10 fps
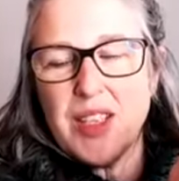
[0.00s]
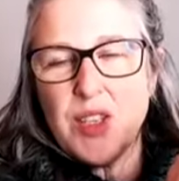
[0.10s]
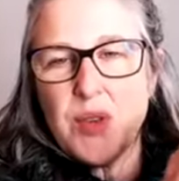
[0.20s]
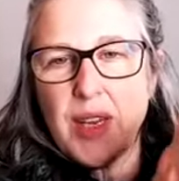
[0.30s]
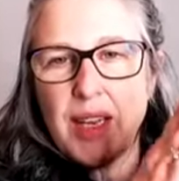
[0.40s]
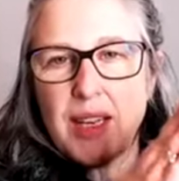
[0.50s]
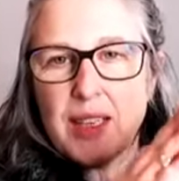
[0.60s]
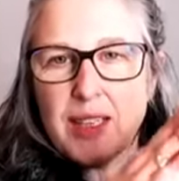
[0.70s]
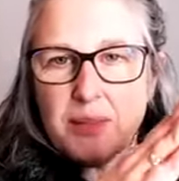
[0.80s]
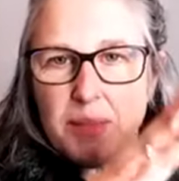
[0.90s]
You can
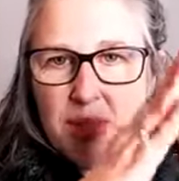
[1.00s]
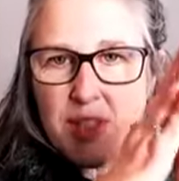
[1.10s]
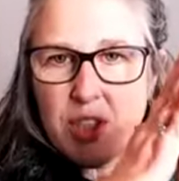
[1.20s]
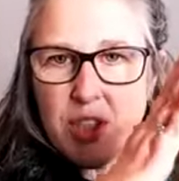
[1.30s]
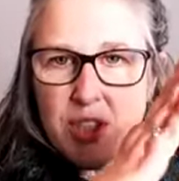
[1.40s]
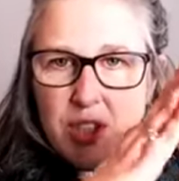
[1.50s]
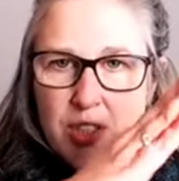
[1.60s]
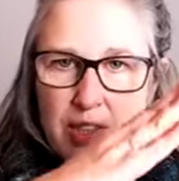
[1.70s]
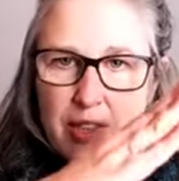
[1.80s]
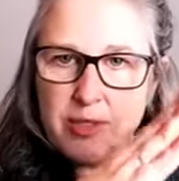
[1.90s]
position
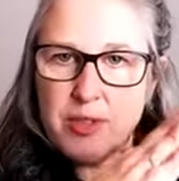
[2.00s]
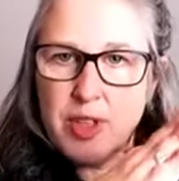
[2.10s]
yourself